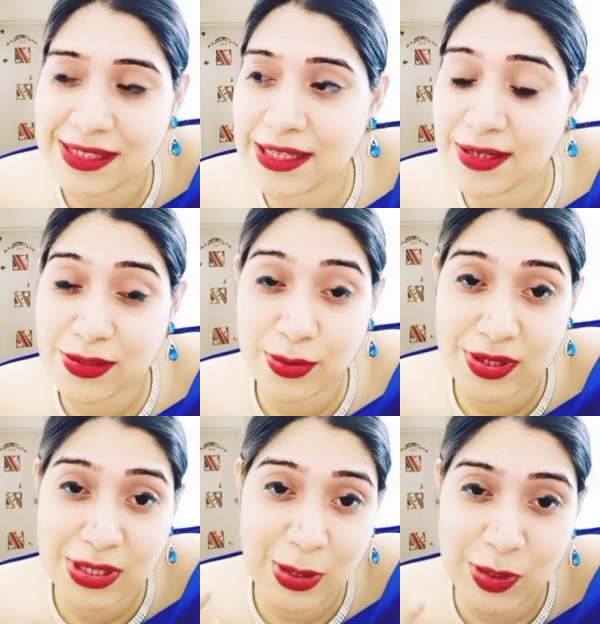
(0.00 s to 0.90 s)
there is no
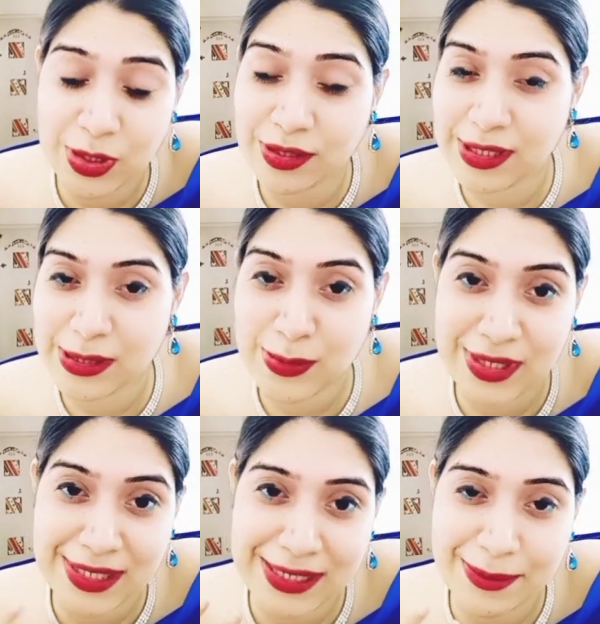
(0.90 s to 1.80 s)
distortion, there is no
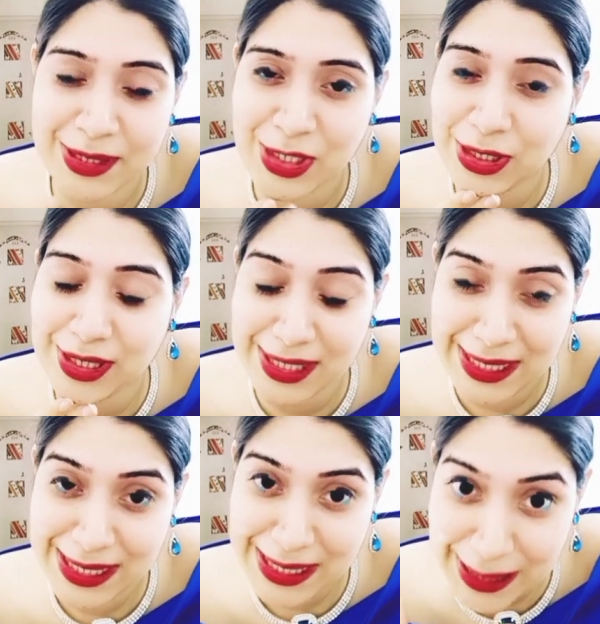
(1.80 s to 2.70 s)

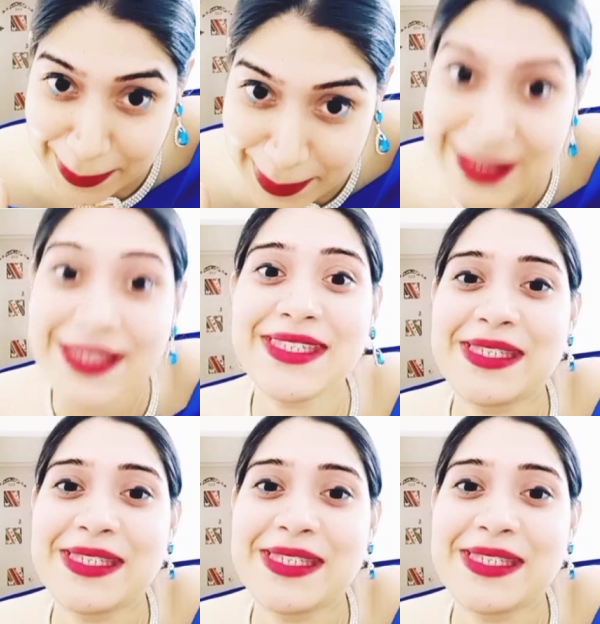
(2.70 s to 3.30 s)
disturbance,